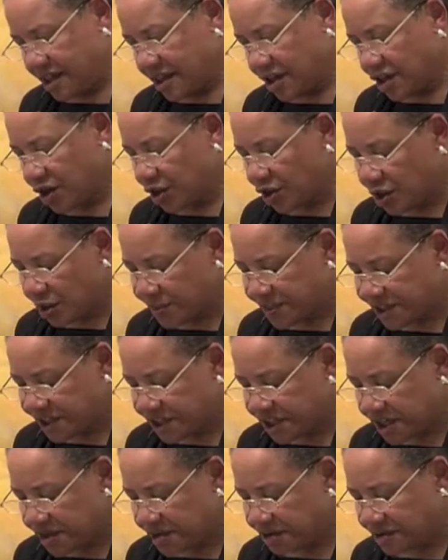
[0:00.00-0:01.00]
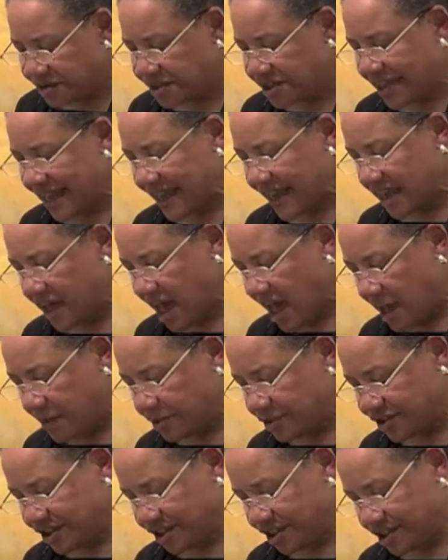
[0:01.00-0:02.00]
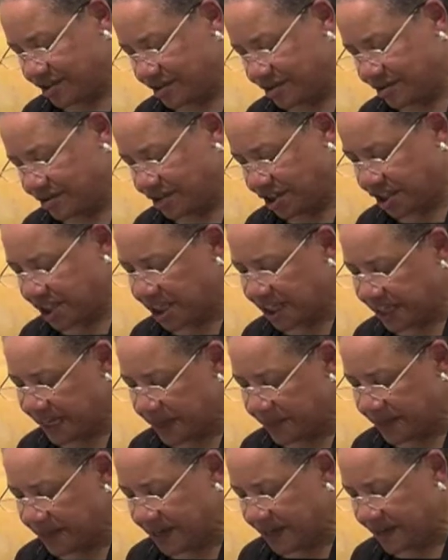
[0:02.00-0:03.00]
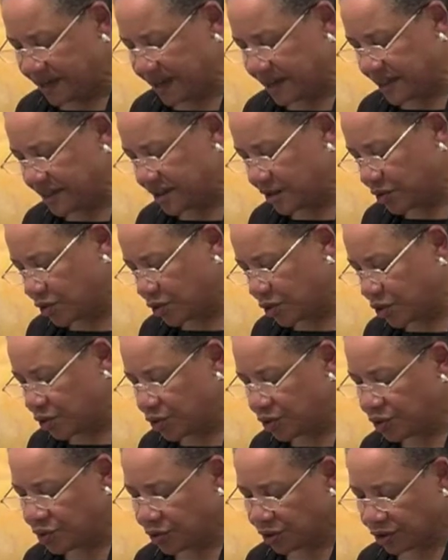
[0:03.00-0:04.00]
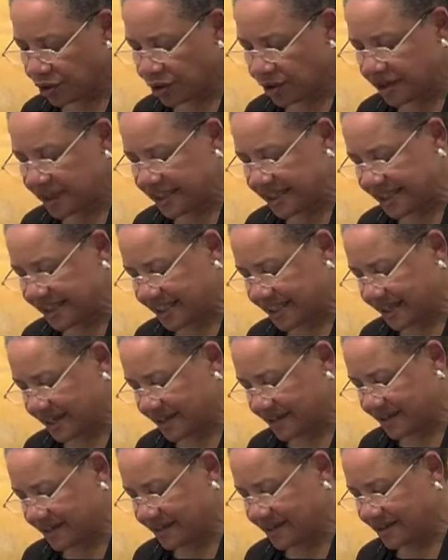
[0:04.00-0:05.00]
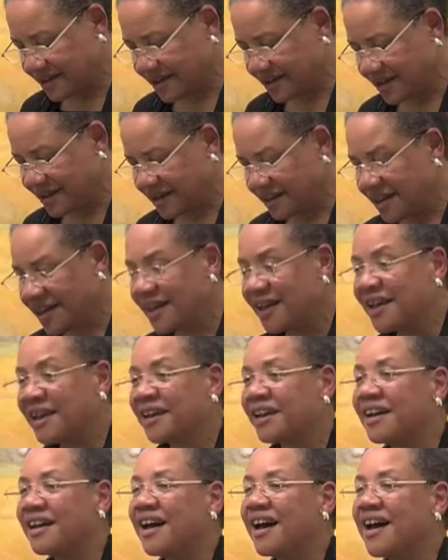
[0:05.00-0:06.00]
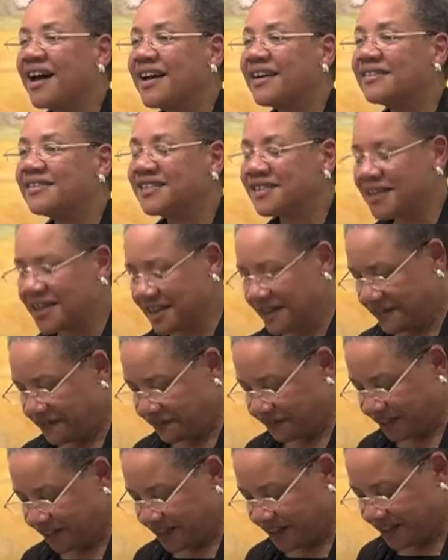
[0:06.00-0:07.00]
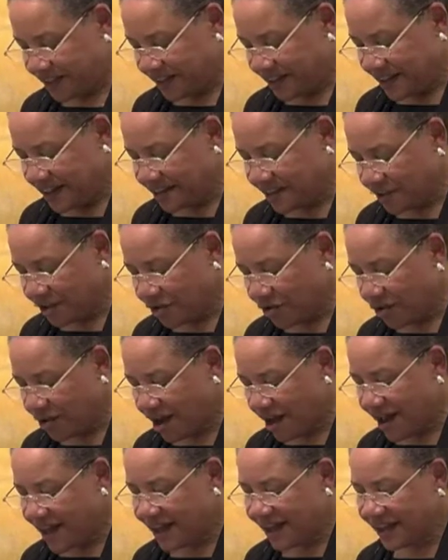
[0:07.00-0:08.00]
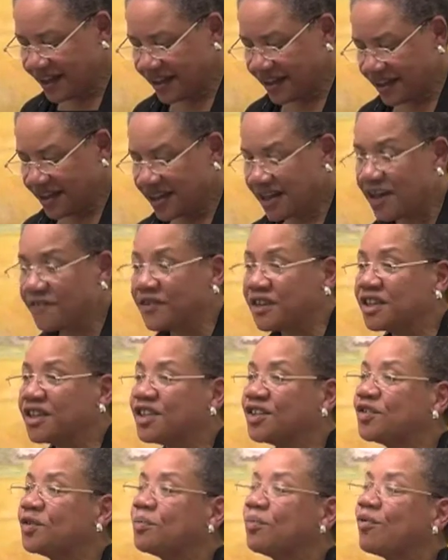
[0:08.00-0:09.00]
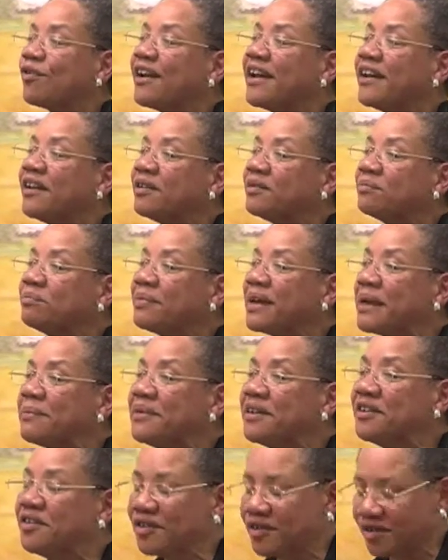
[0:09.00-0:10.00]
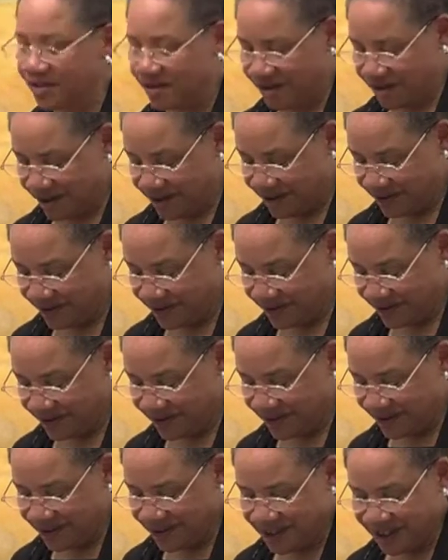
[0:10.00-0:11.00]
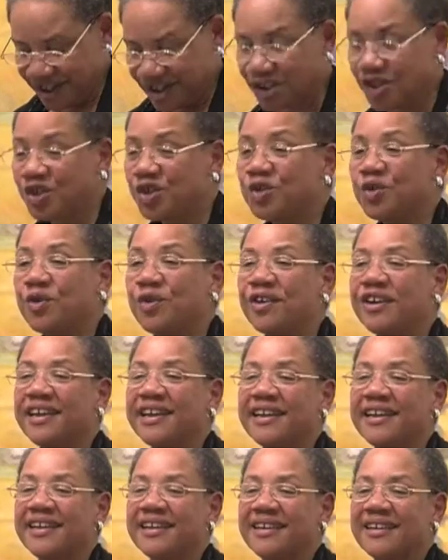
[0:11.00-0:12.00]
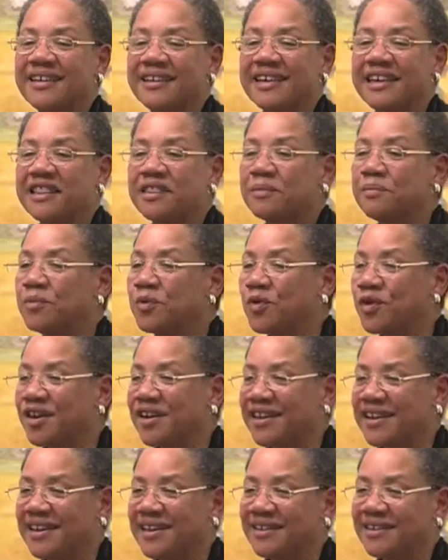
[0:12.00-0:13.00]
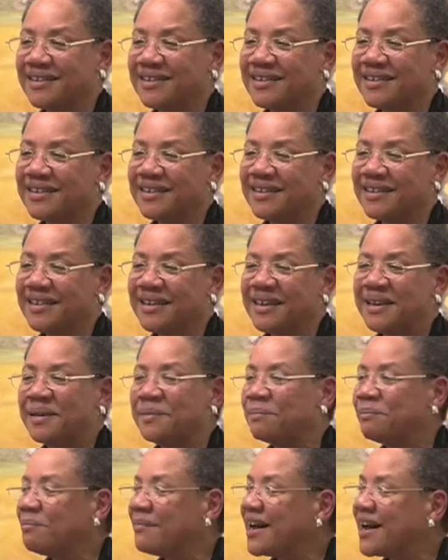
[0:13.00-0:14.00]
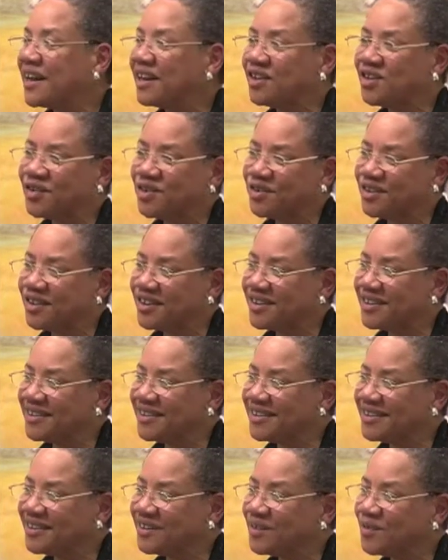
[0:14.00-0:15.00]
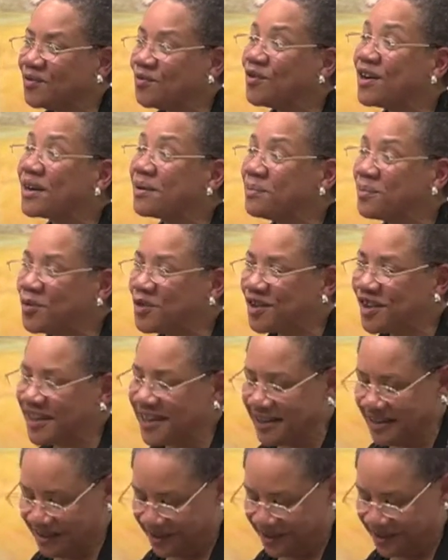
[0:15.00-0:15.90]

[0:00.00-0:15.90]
curbstones and cobblestones gleaming in the cool early sun, God's gift in the cry of a little brown baby girl, joy in the morning. My Lord, what a morning.